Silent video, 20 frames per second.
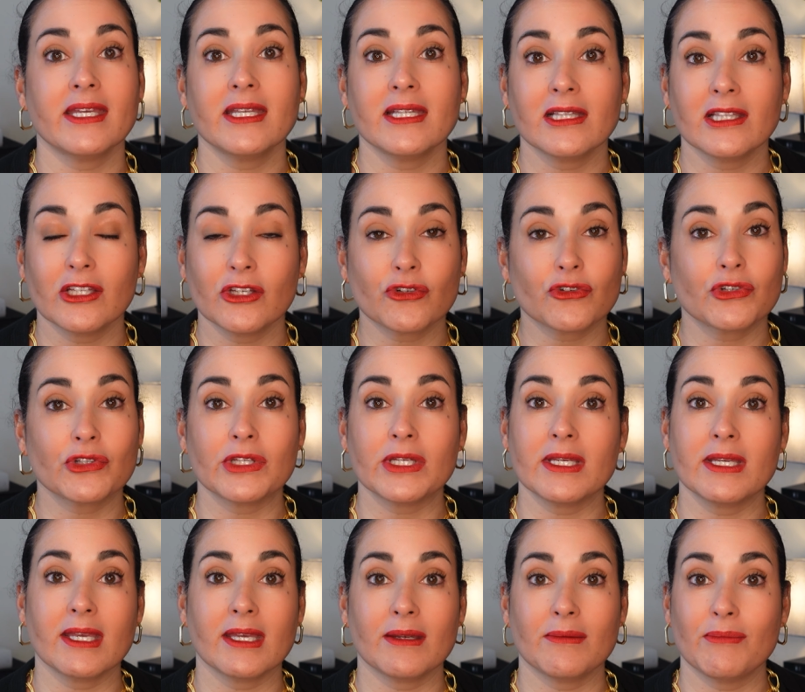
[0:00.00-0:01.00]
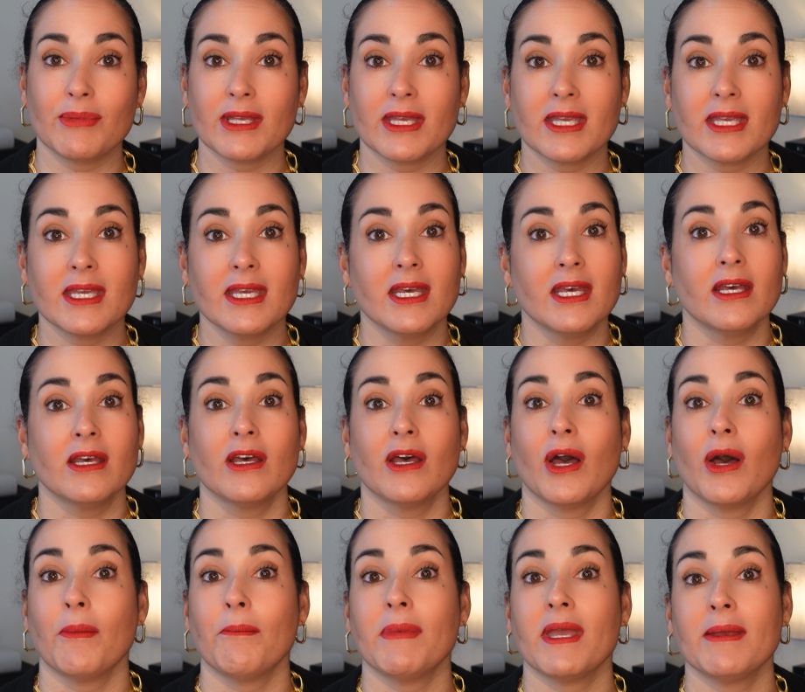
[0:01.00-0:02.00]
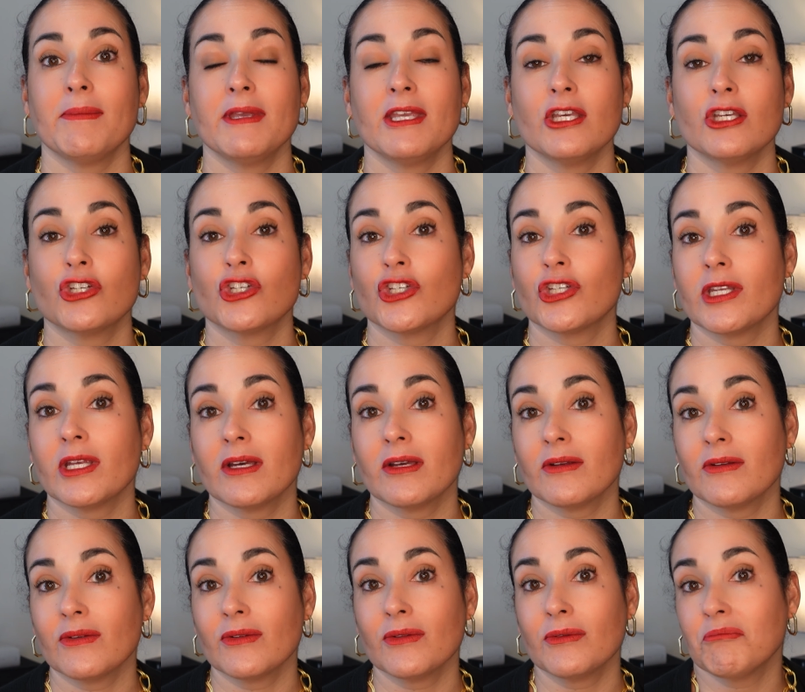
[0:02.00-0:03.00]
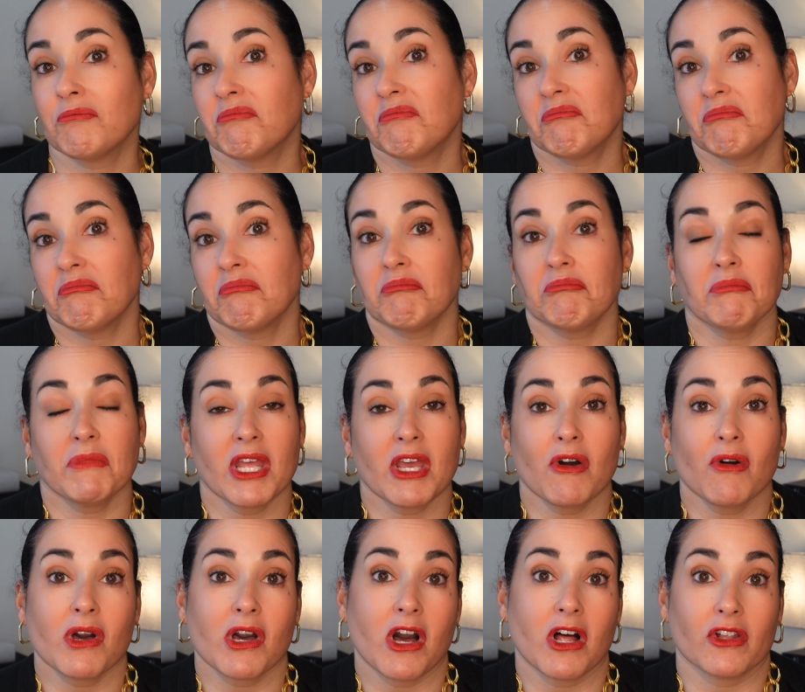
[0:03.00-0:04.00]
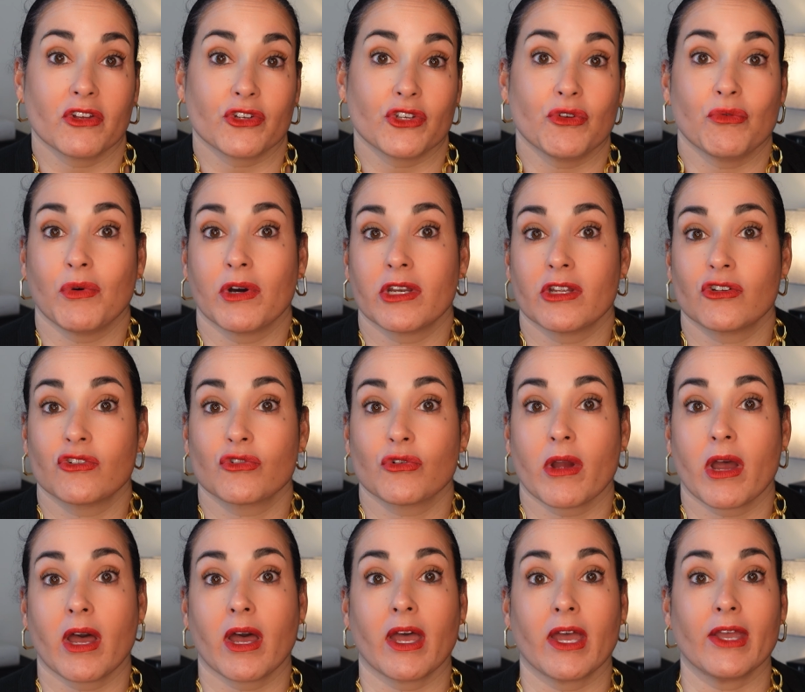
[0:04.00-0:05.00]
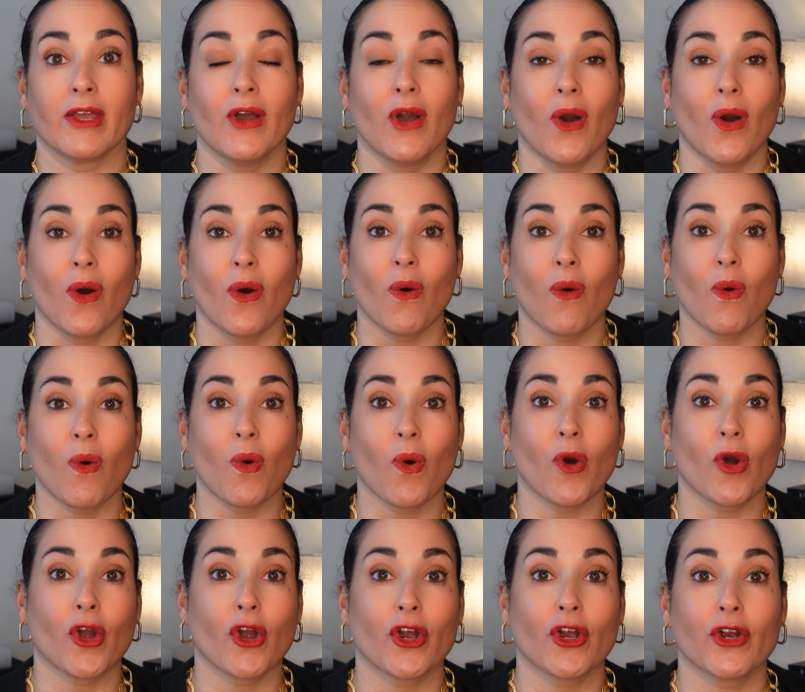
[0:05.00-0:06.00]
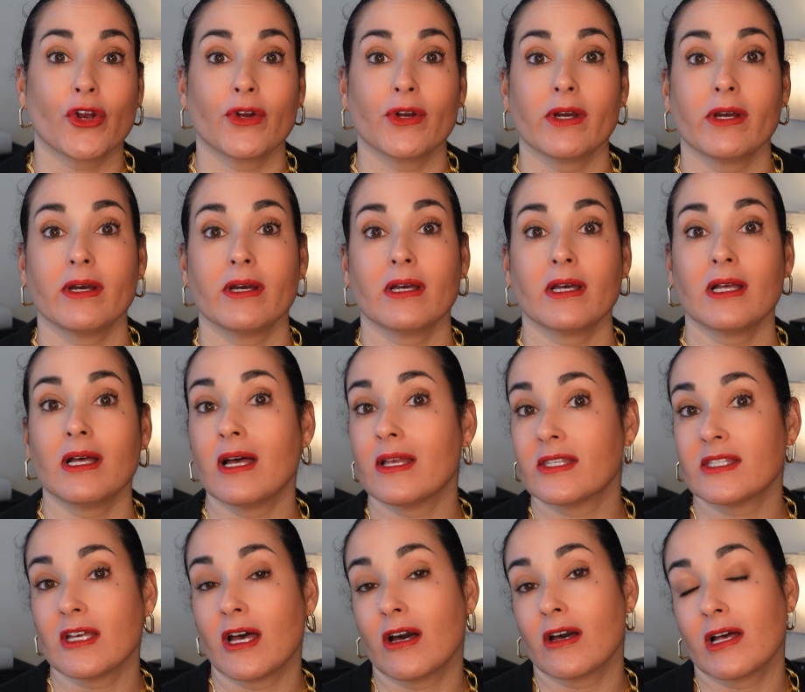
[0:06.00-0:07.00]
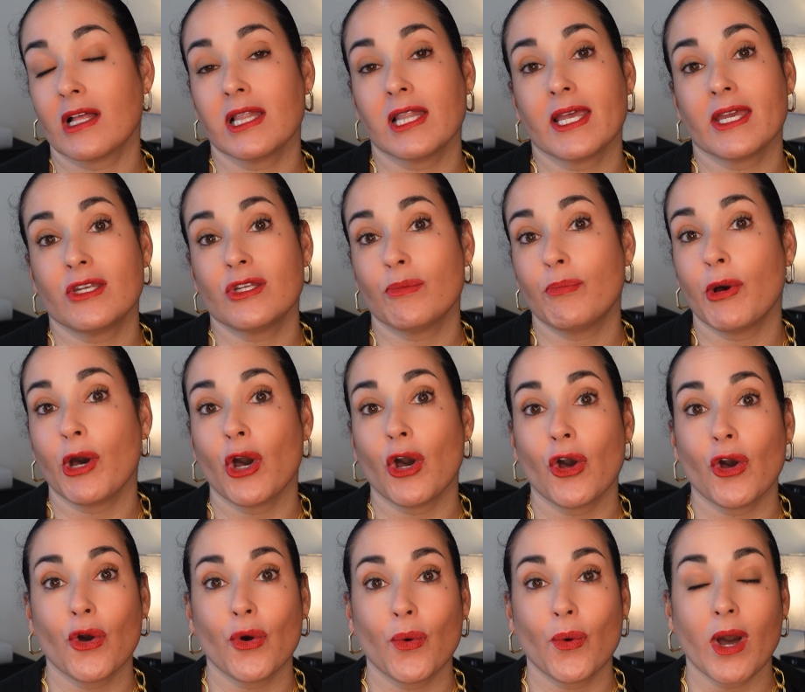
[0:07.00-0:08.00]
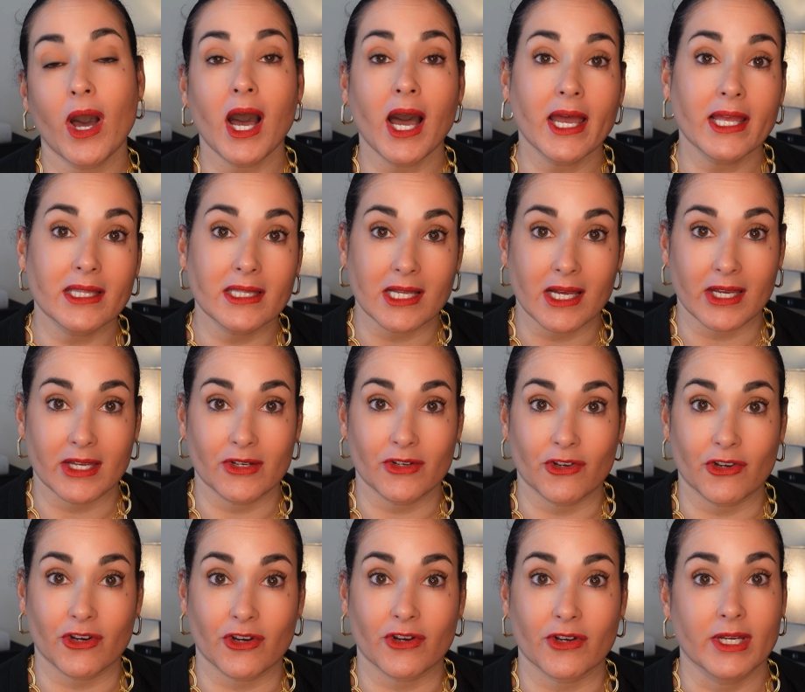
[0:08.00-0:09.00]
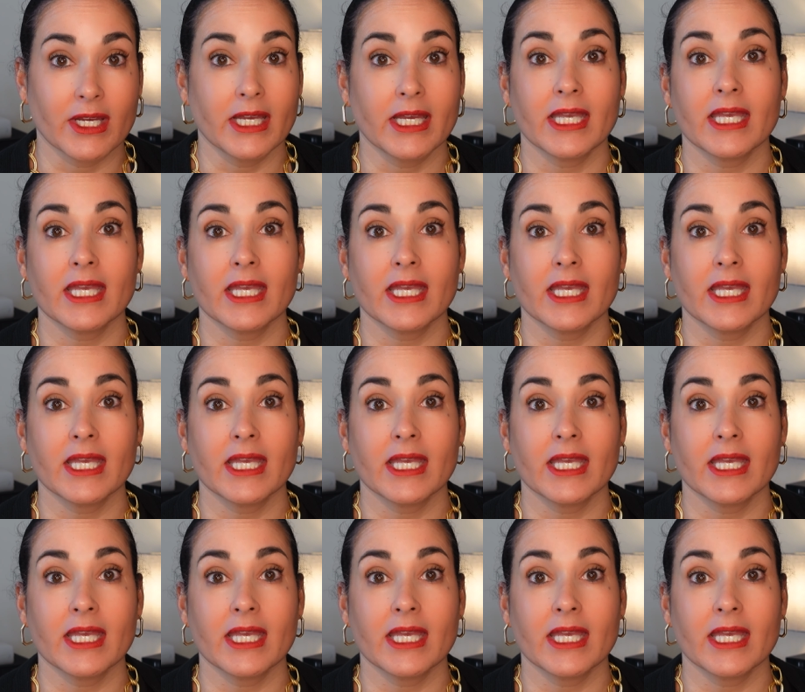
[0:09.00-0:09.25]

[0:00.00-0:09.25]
It literally can be maybe a Chanel nail color you want to try, or a Clé de Peau eyeliner.